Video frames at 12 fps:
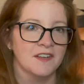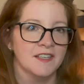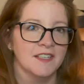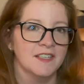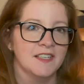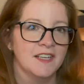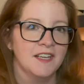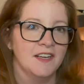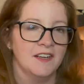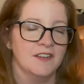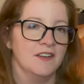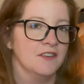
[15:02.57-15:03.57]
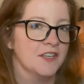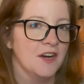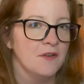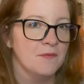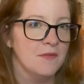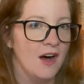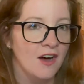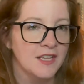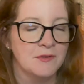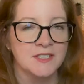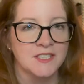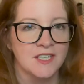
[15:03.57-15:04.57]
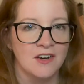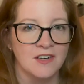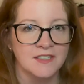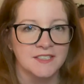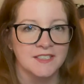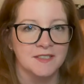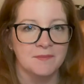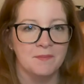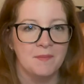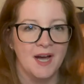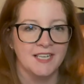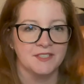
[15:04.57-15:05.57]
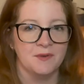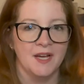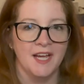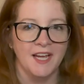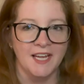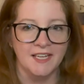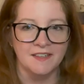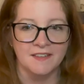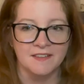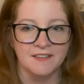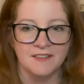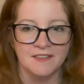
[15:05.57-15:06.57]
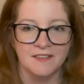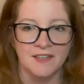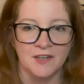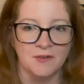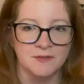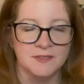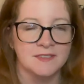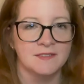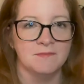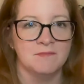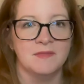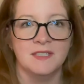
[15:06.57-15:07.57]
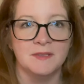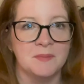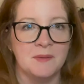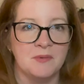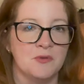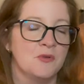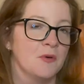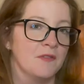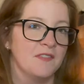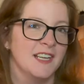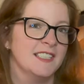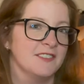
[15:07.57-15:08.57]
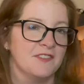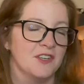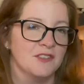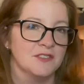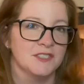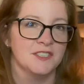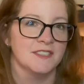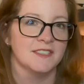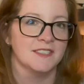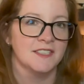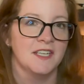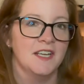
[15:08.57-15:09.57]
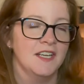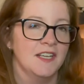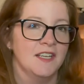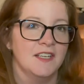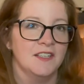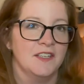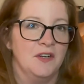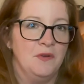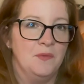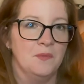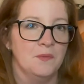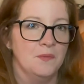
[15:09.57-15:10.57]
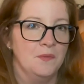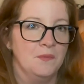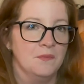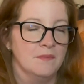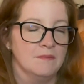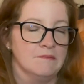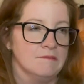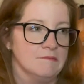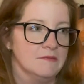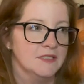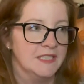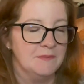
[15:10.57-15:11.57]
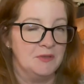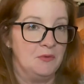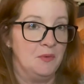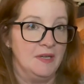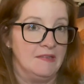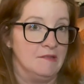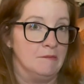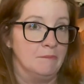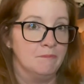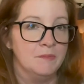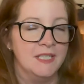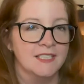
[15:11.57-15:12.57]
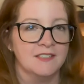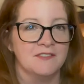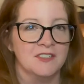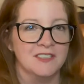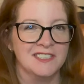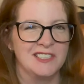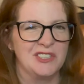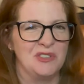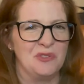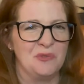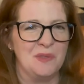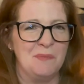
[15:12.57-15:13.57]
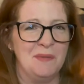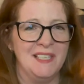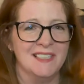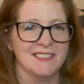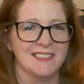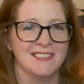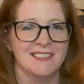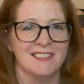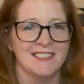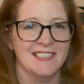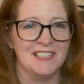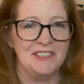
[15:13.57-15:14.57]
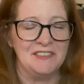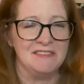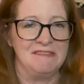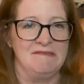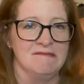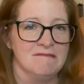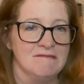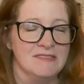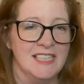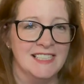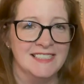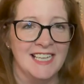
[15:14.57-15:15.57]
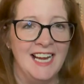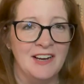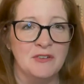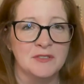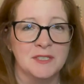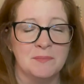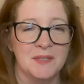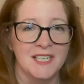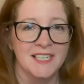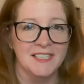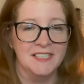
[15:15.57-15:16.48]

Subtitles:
to, or, you know, Hollywood star to pass away. And, you know, these people who were fans of hers just, you know, seemed to want a little piece of her, as creepy as, you know, that sounds. But